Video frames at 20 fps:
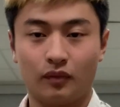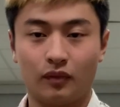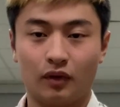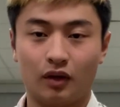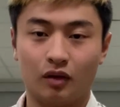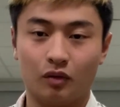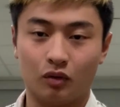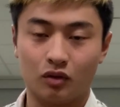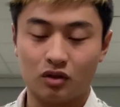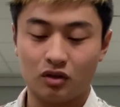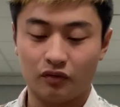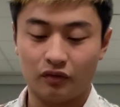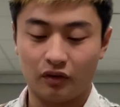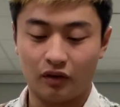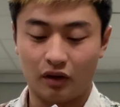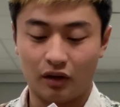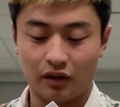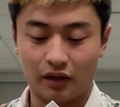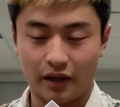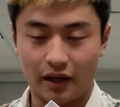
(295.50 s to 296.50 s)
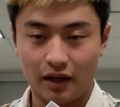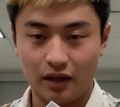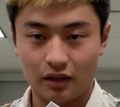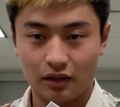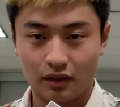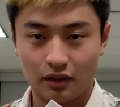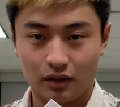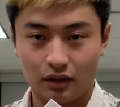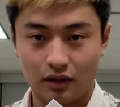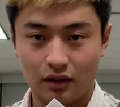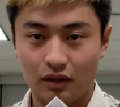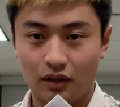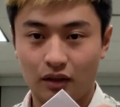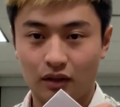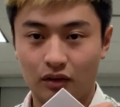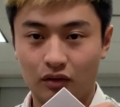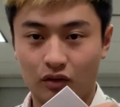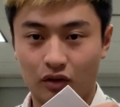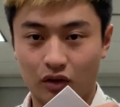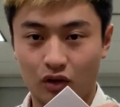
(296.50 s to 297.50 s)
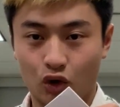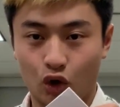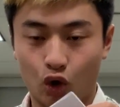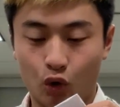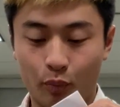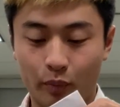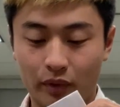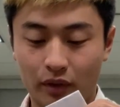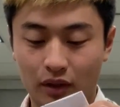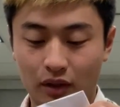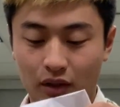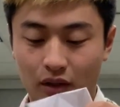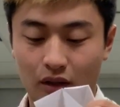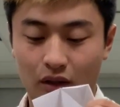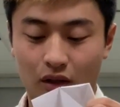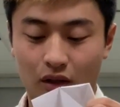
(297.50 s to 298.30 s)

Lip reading: And once you've done that, you can open it,